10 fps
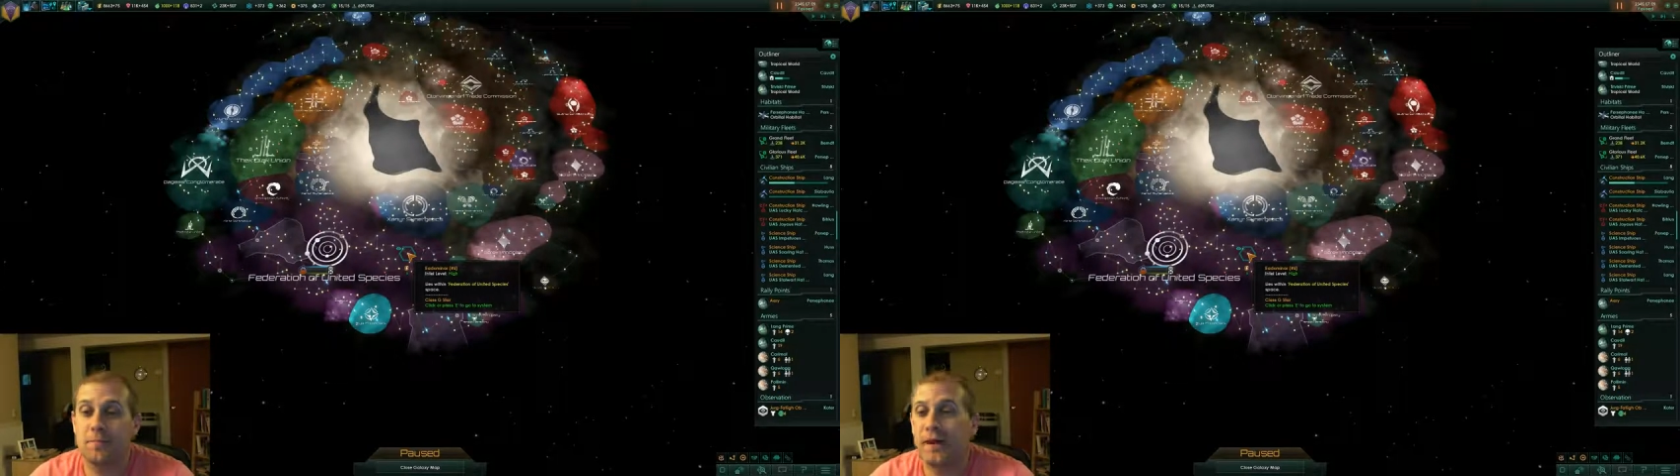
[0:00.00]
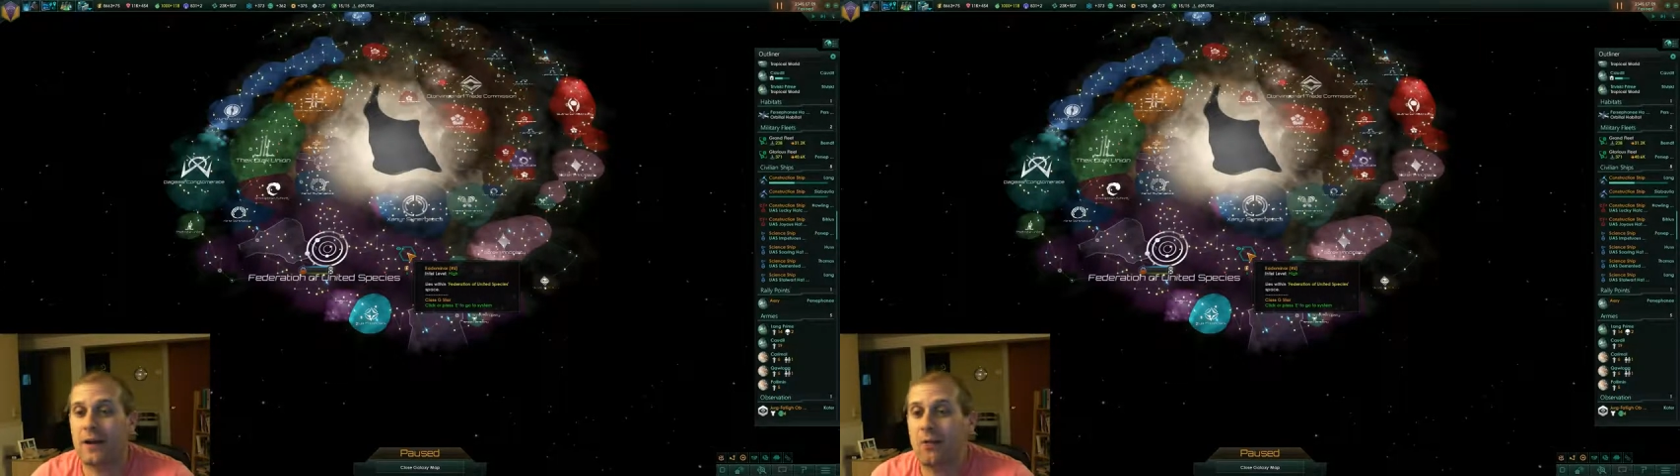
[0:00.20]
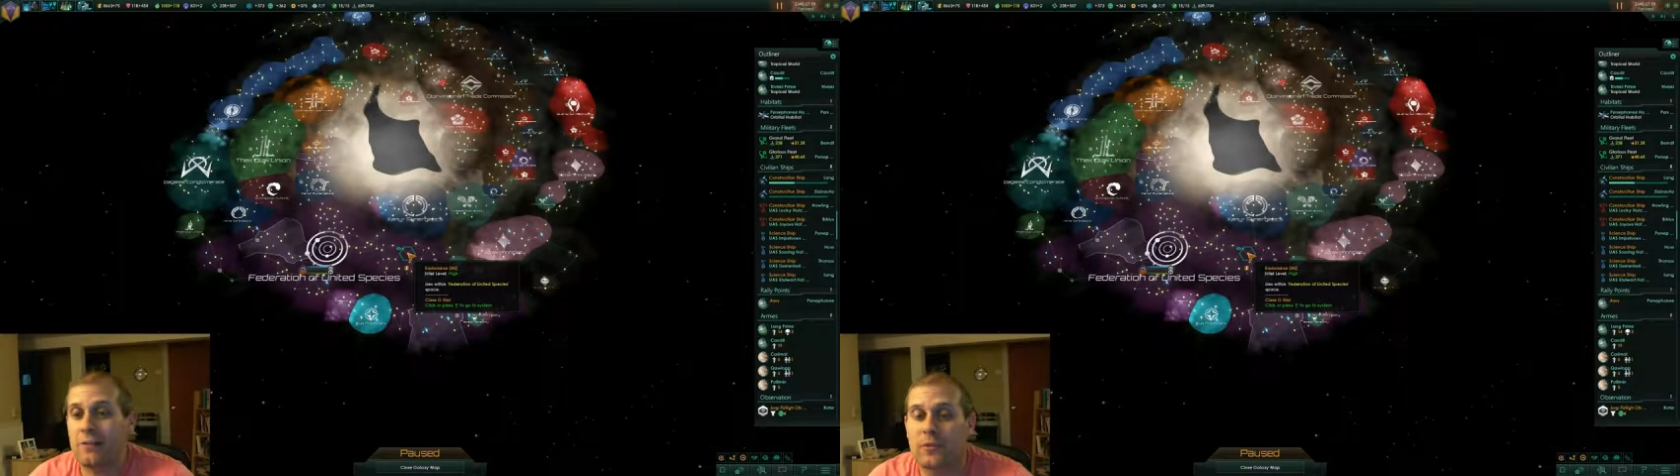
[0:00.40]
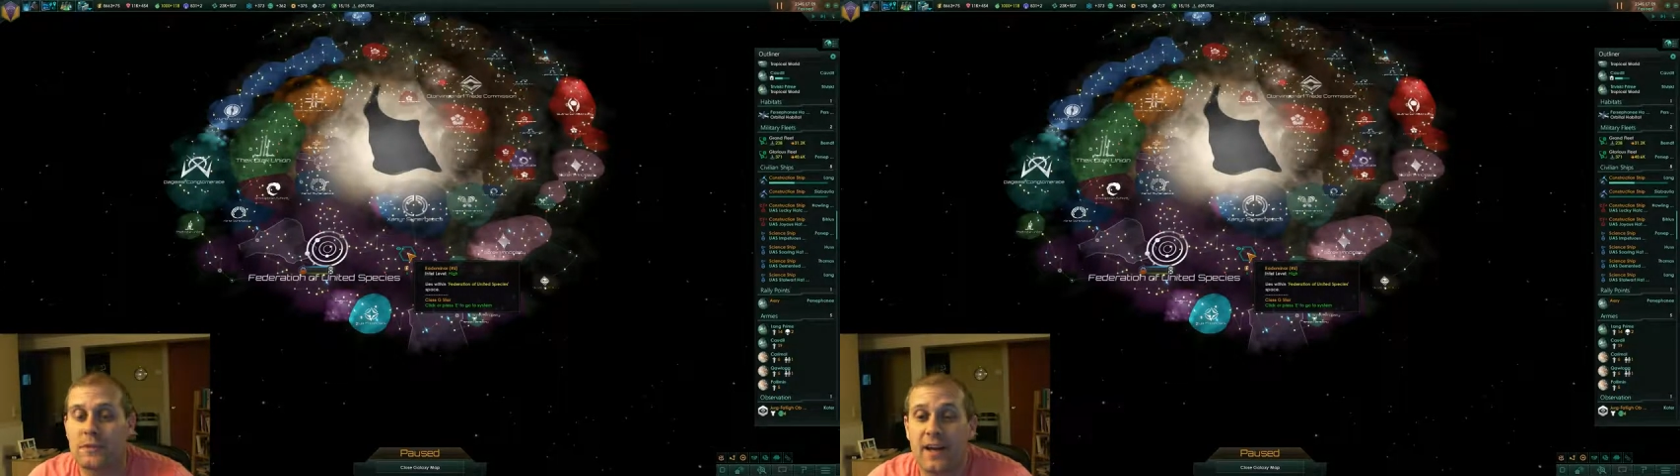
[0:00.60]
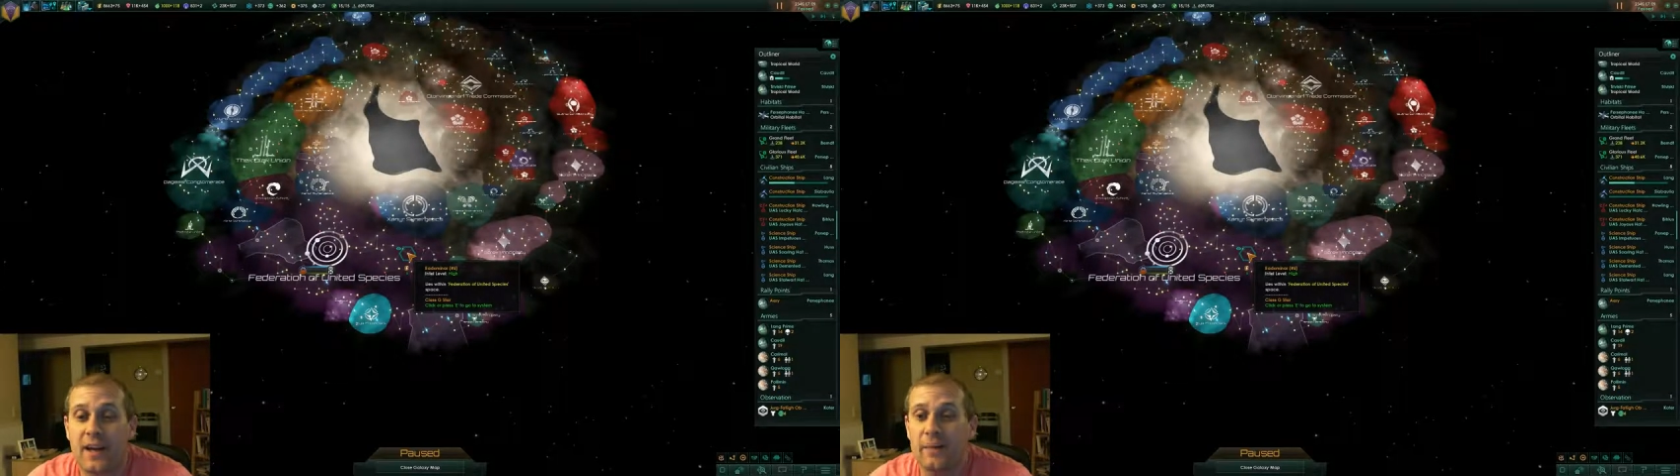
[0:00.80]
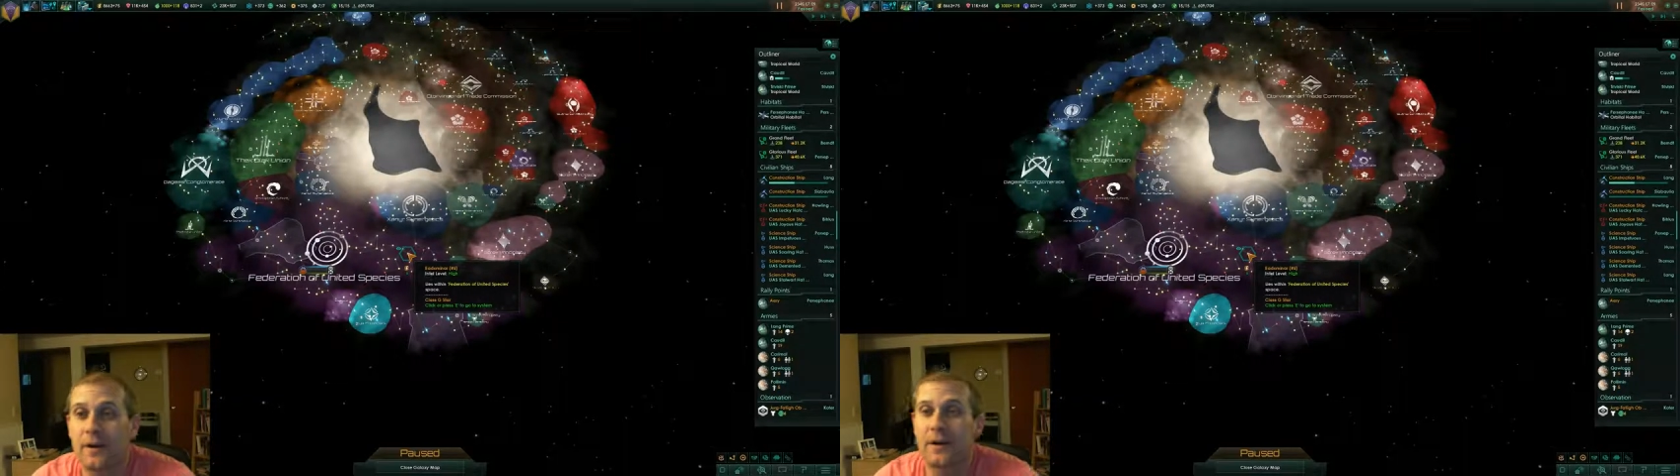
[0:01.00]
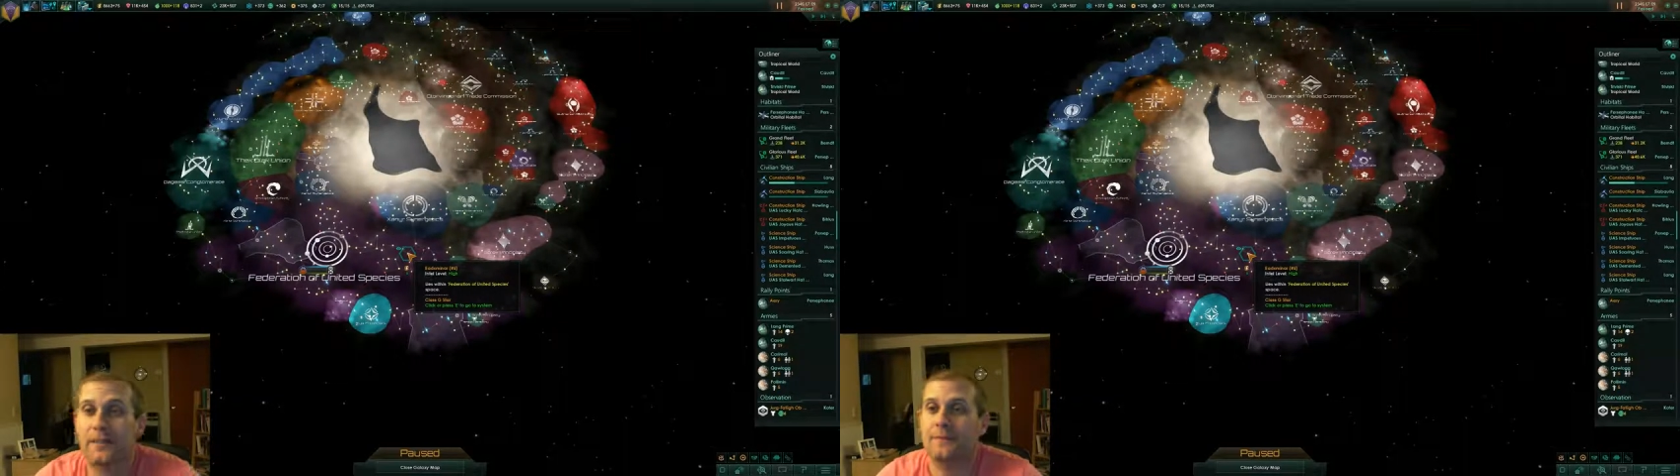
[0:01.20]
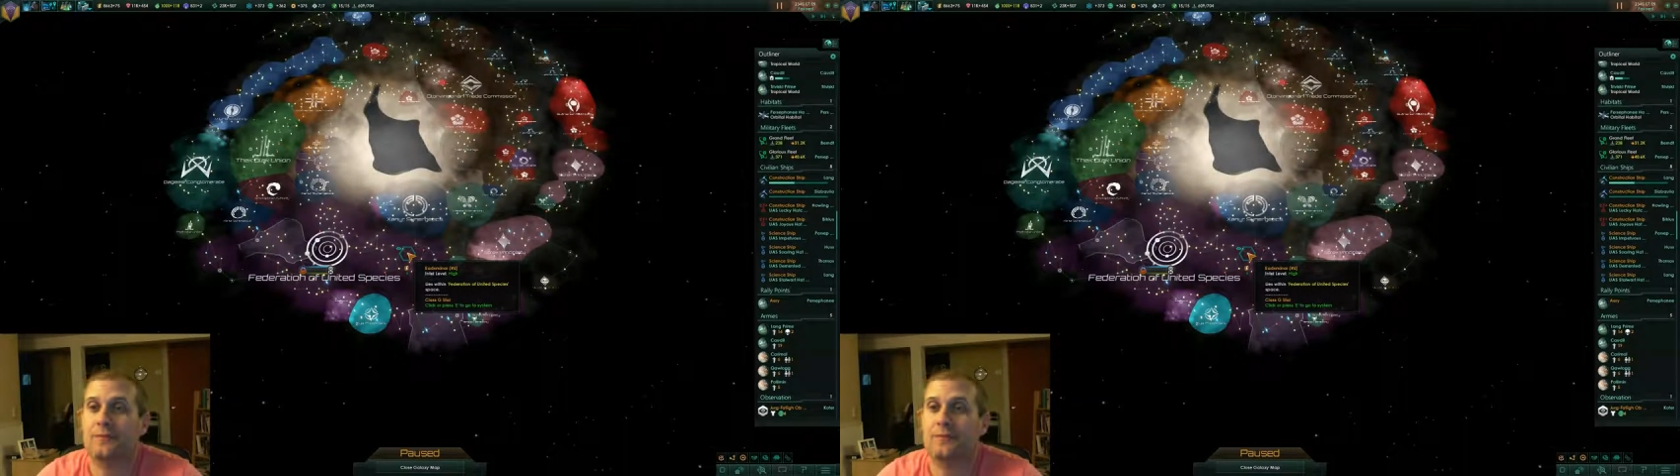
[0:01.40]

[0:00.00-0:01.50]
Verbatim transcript: back one more time um,